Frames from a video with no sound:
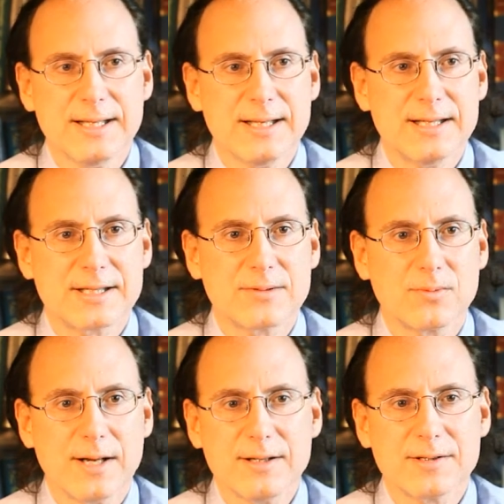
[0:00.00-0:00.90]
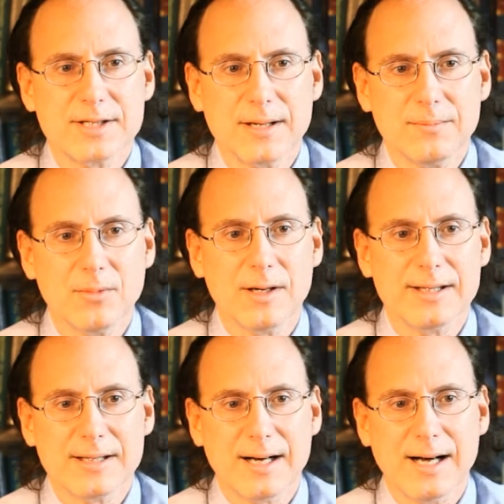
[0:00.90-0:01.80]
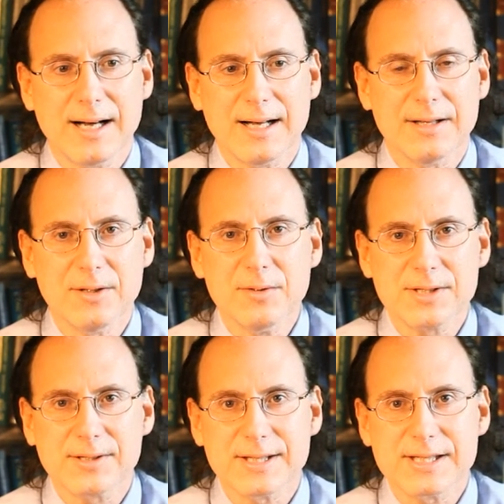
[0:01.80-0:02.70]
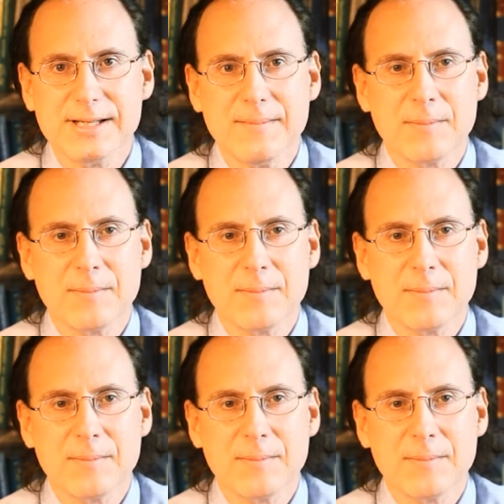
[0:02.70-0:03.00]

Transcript: it's rendered somewhat useless